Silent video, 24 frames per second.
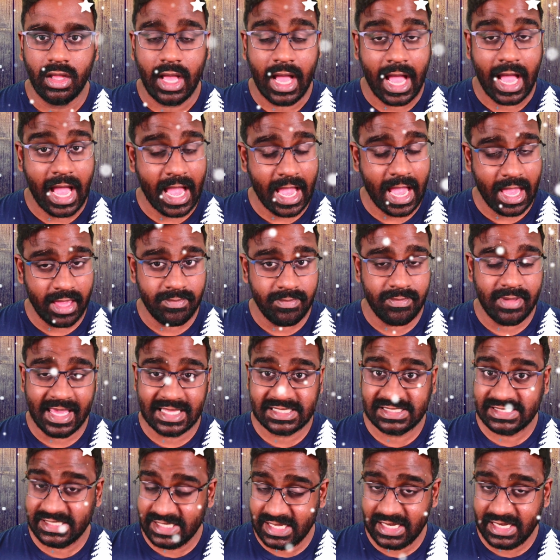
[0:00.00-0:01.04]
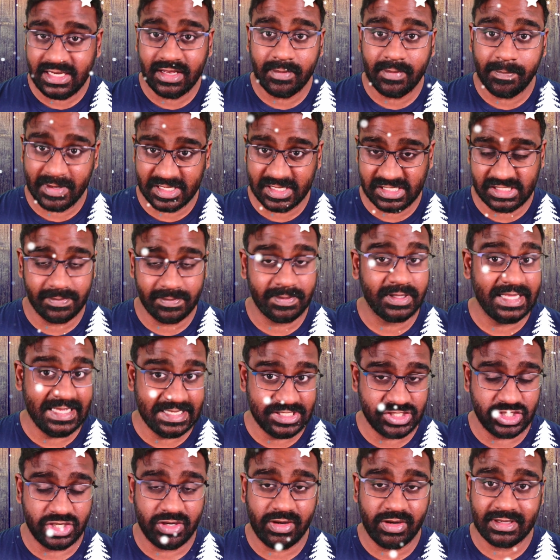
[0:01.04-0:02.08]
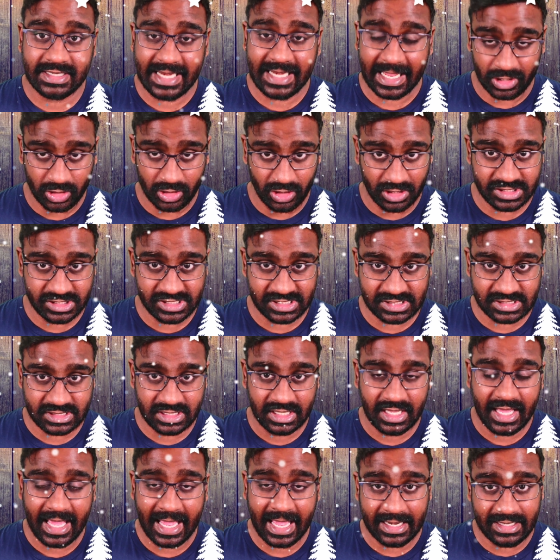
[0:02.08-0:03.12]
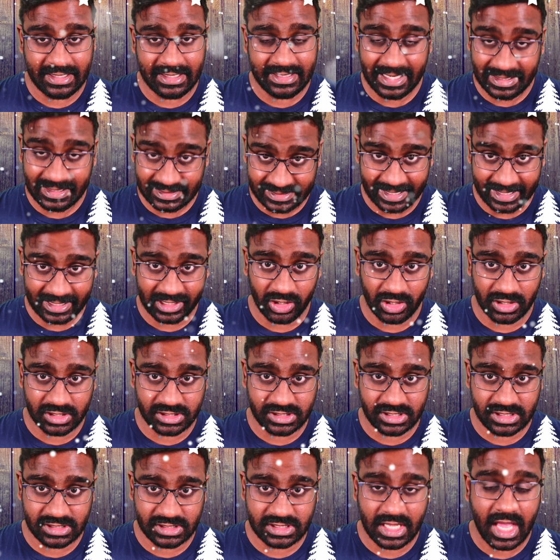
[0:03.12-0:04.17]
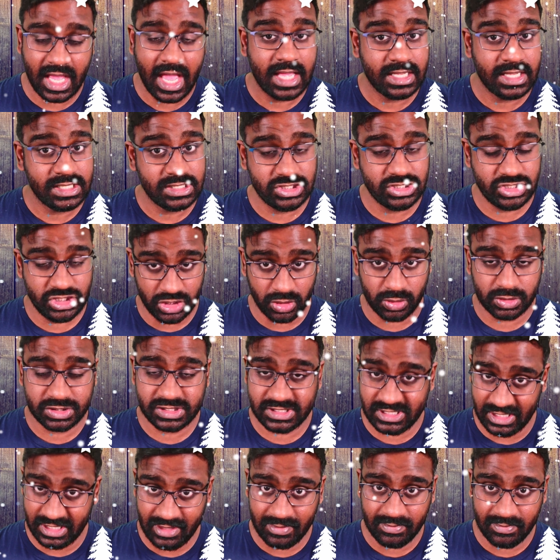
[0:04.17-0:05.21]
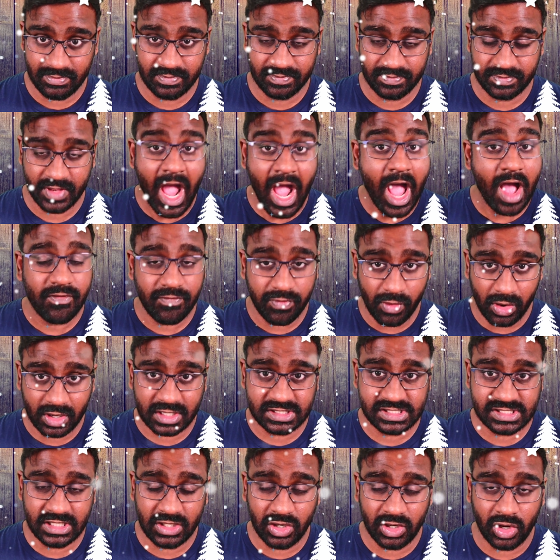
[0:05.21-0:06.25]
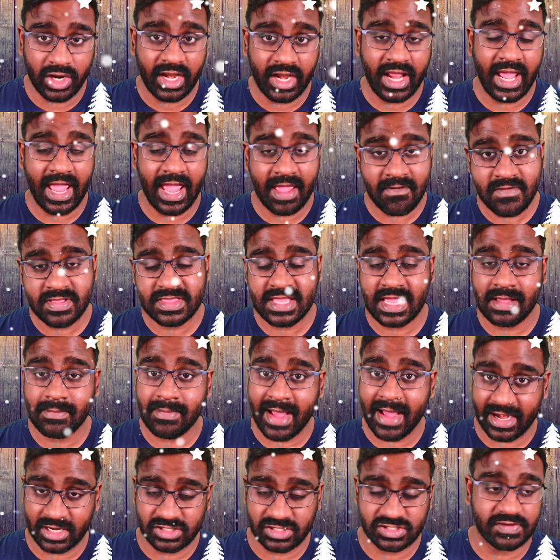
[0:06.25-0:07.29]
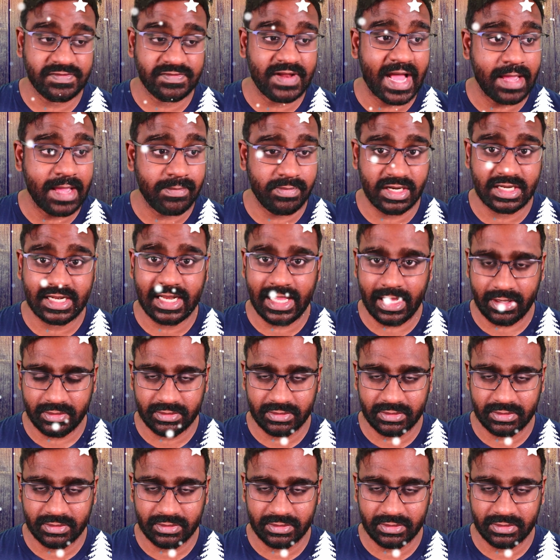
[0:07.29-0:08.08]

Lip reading: I'm a senior principal engineering technologist at Dell Technologies Geos team, focusing on everything Microsoft Hybrid Cloud.